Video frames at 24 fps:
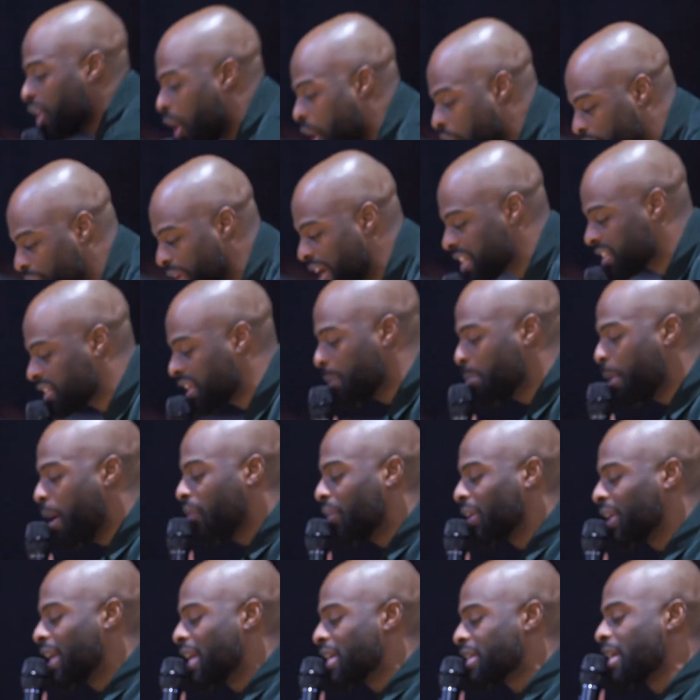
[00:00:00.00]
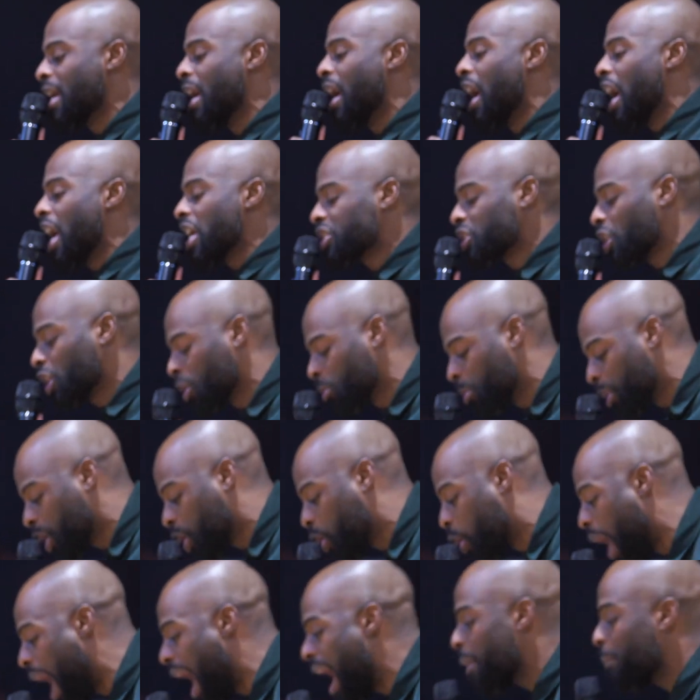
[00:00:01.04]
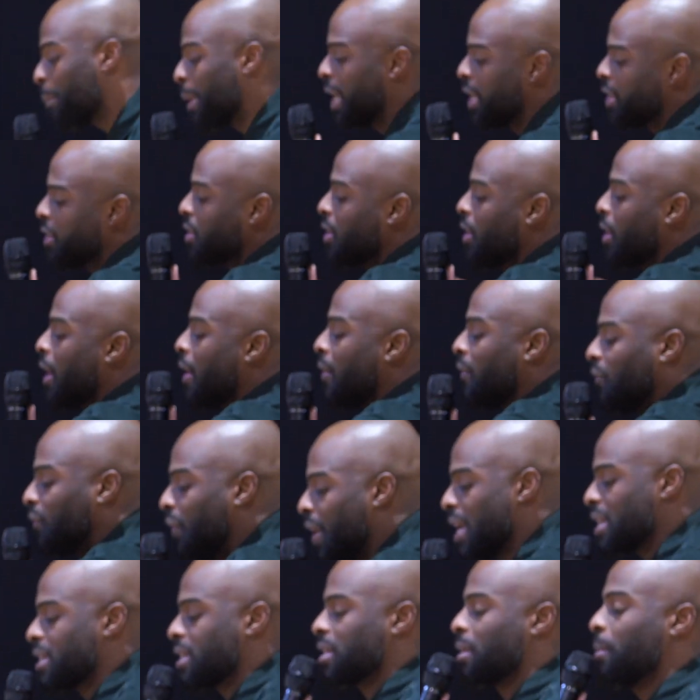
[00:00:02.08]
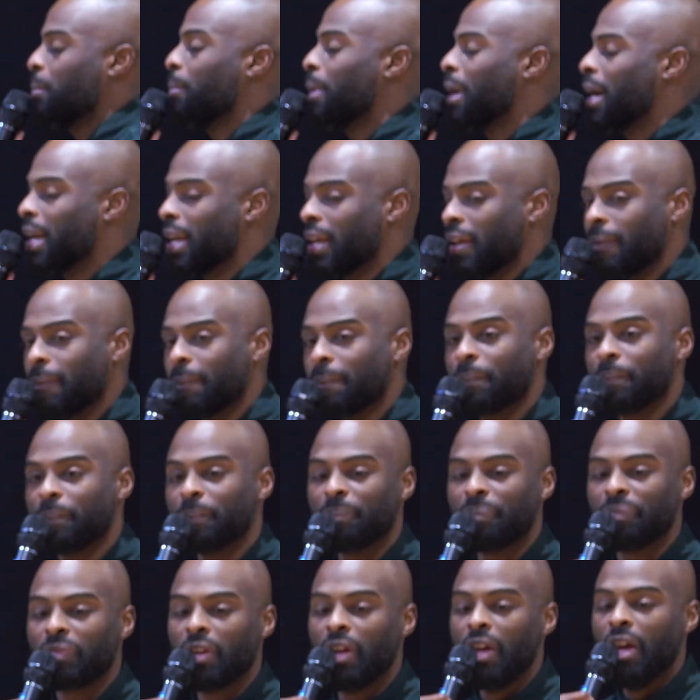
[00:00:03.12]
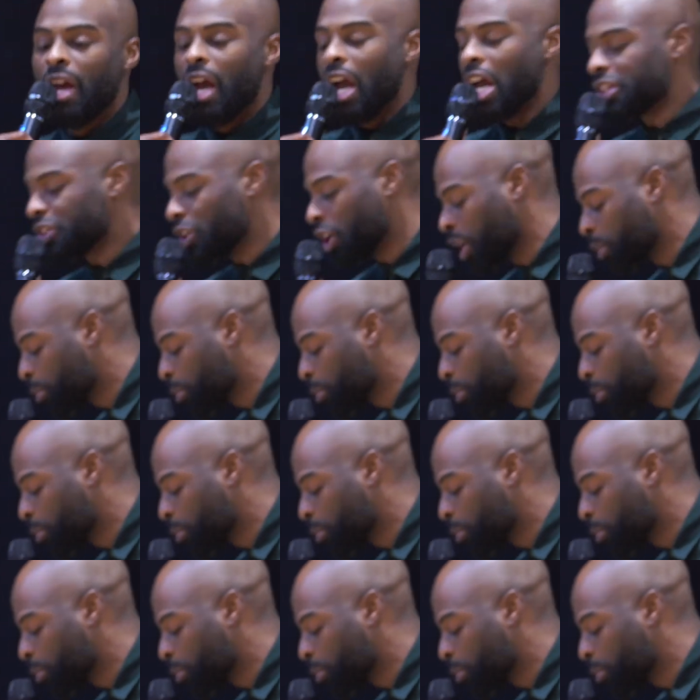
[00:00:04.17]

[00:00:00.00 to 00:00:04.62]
if I step over this, it's going to require me to invest some money. It's going to